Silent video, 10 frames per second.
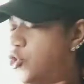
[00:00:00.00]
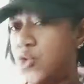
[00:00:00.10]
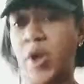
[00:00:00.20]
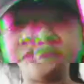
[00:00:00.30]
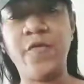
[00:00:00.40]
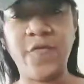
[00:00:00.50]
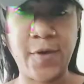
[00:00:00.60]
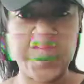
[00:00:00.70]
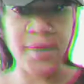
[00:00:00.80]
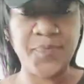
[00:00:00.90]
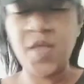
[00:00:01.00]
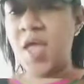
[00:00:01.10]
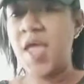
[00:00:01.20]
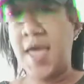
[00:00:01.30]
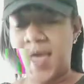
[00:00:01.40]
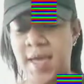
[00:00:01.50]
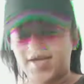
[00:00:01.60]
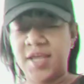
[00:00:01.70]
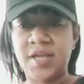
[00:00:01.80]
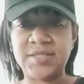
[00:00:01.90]
join for free
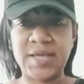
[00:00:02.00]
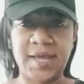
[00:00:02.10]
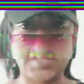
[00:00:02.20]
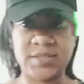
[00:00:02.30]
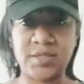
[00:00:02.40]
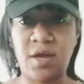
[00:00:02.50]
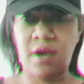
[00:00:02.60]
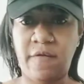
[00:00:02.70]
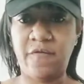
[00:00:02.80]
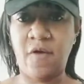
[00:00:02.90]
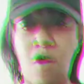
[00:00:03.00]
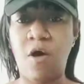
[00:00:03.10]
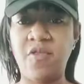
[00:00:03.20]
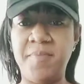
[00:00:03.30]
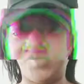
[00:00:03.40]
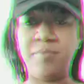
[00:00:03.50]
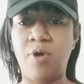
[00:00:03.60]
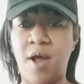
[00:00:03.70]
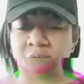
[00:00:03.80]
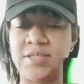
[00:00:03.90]
and get a taste of all the many
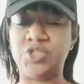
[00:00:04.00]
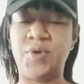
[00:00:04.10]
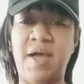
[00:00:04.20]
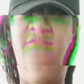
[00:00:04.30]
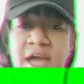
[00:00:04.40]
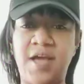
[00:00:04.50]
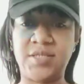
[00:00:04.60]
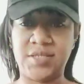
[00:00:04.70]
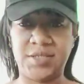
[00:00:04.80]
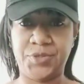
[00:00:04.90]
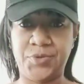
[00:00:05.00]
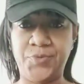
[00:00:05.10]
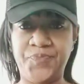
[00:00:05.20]
products that you'll have access to.